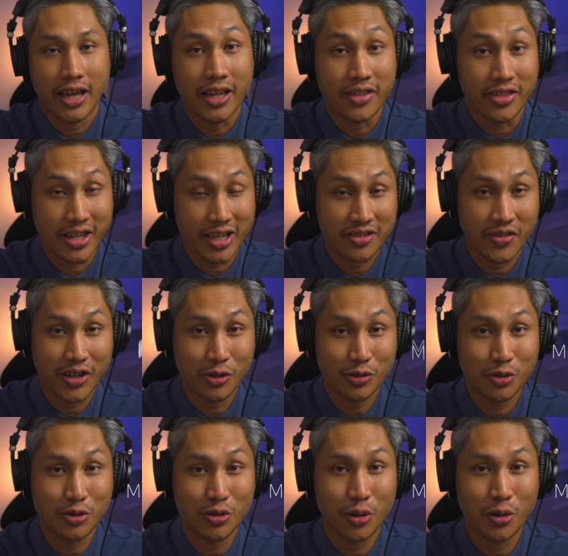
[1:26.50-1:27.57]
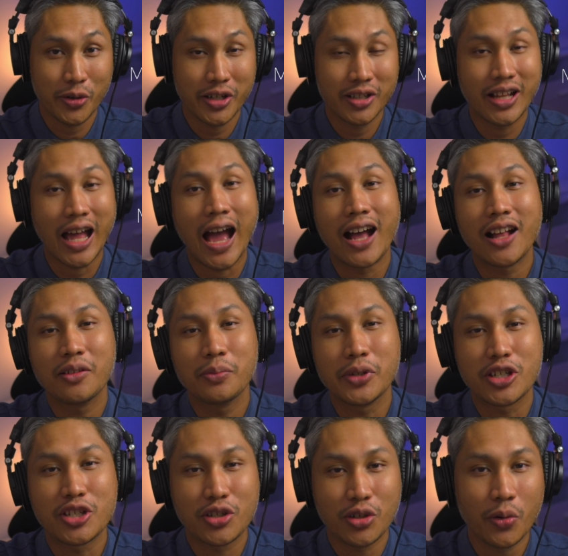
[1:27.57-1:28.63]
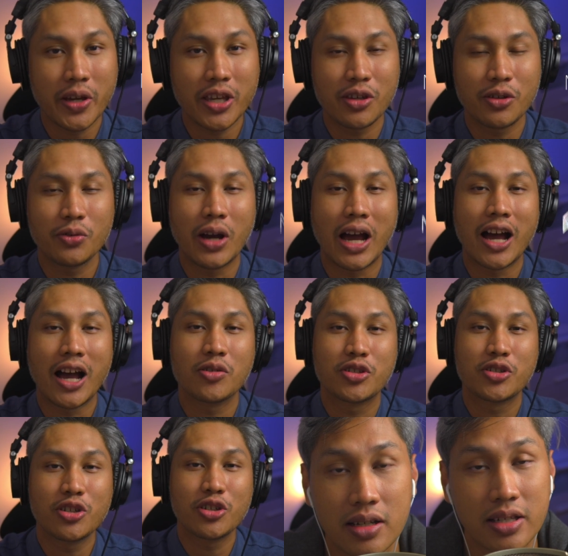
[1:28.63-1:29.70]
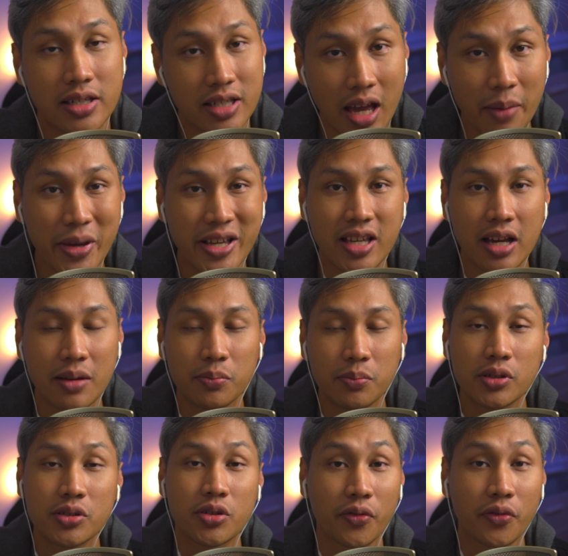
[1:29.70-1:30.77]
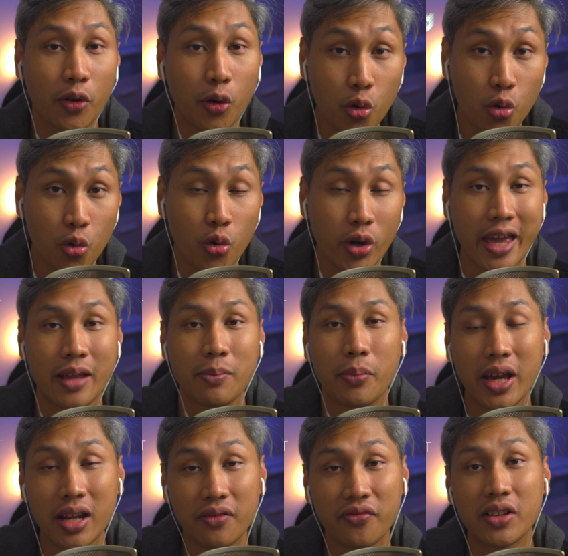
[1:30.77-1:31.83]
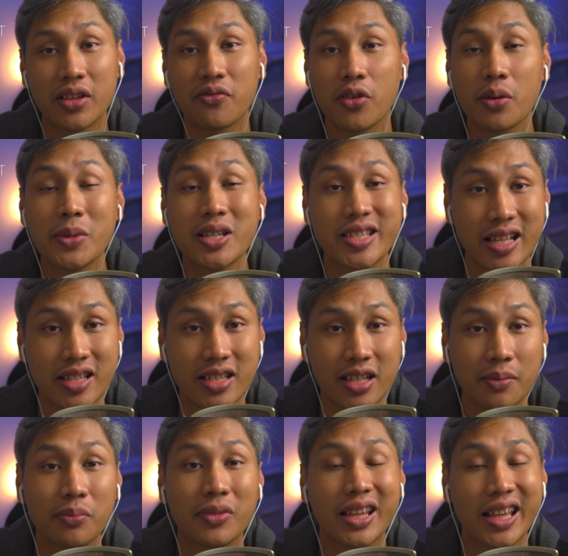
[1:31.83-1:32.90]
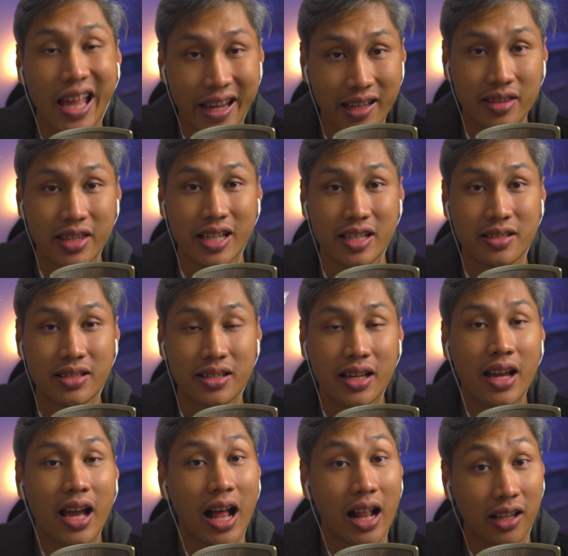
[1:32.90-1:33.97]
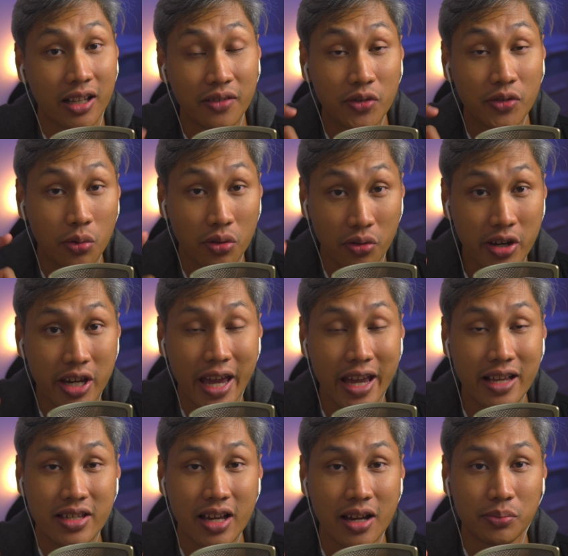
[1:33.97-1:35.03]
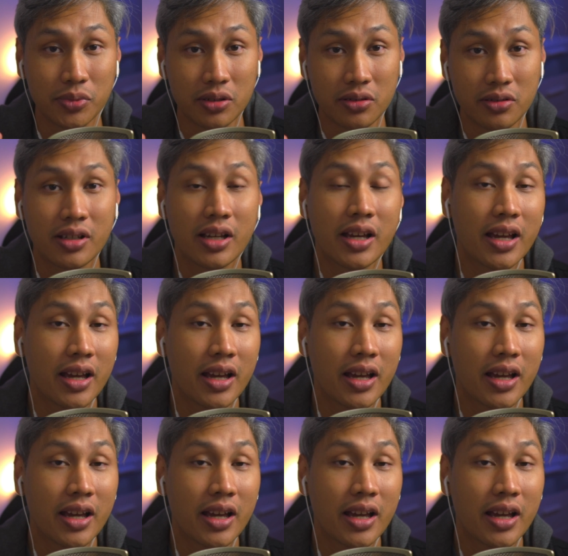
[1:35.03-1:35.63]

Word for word: this, on your video calls. Some examples of who can benefit from a setup like this. I'll give you three examples.